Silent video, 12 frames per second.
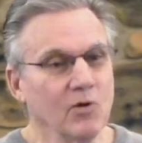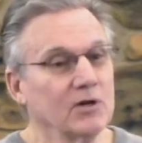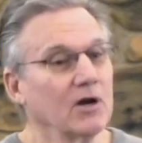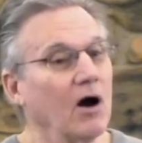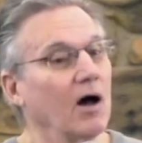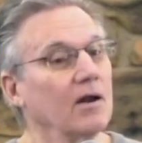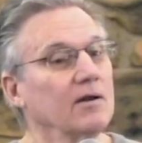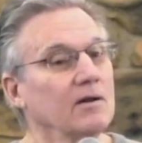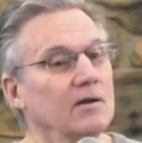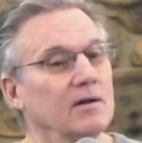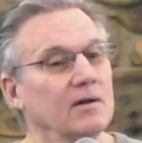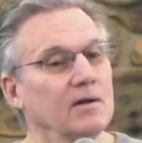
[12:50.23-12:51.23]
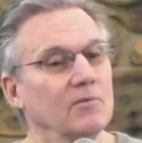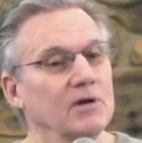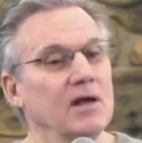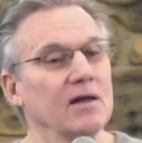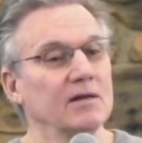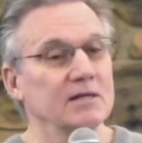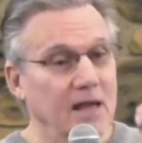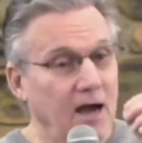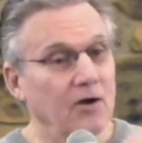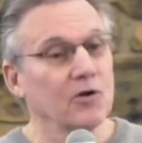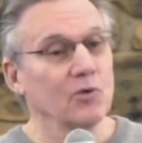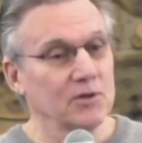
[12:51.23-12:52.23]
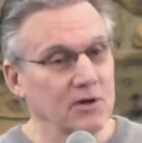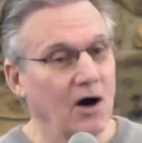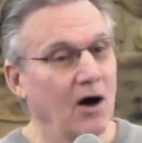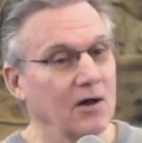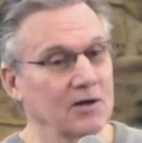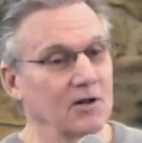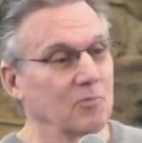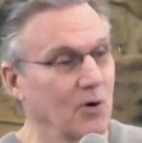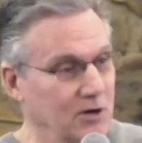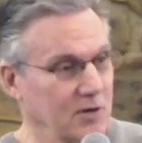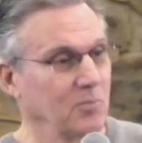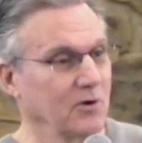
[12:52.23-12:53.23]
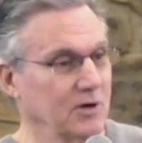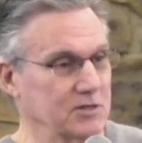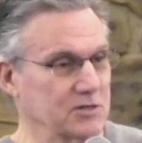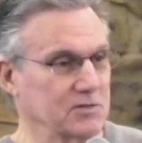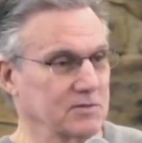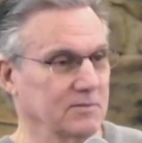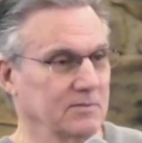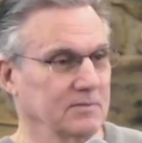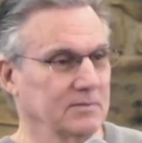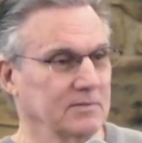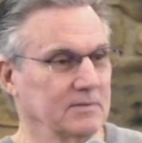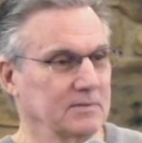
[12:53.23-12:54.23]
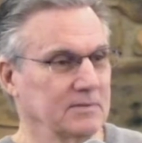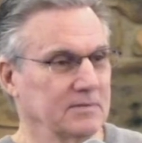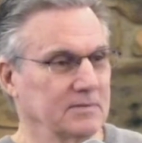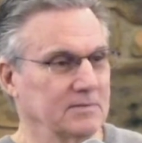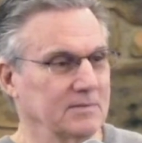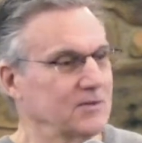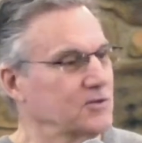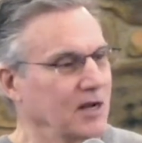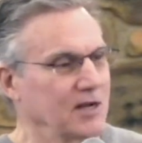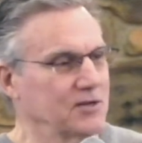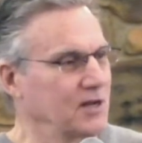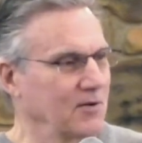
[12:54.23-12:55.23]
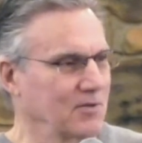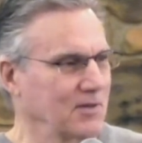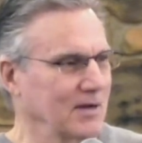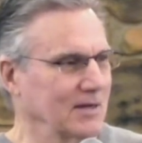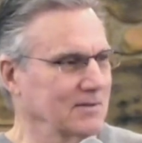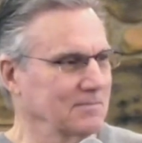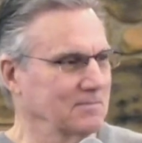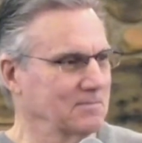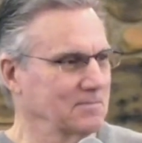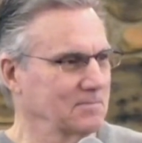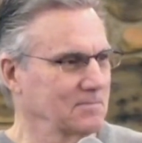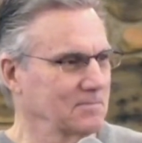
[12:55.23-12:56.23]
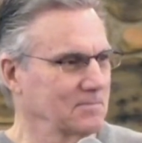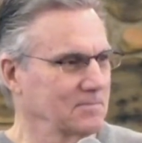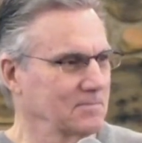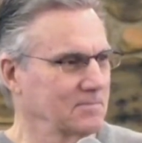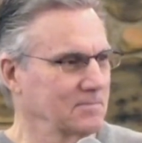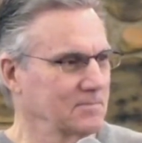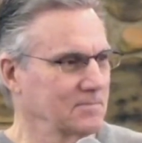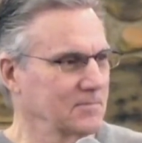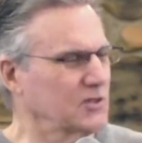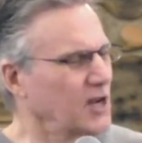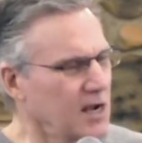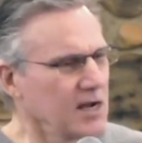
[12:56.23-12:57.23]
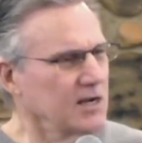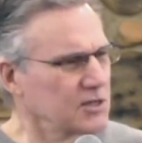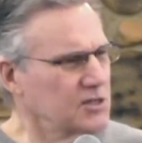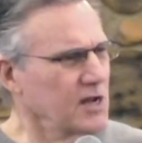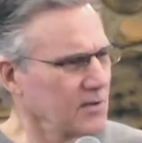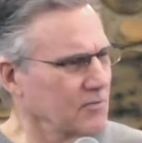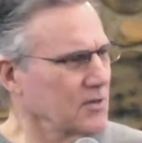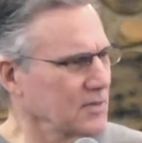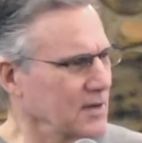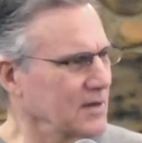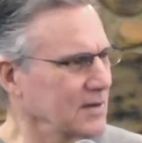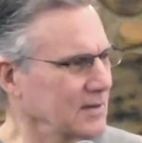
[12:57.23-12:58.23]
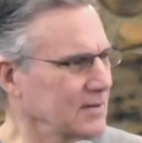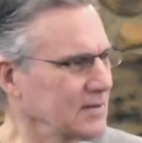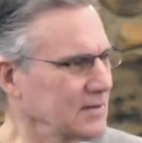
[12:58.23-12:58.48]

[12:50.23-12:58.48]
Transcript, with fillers: When God, when he had an encounter with God in the burning bush, changed everything changed everything.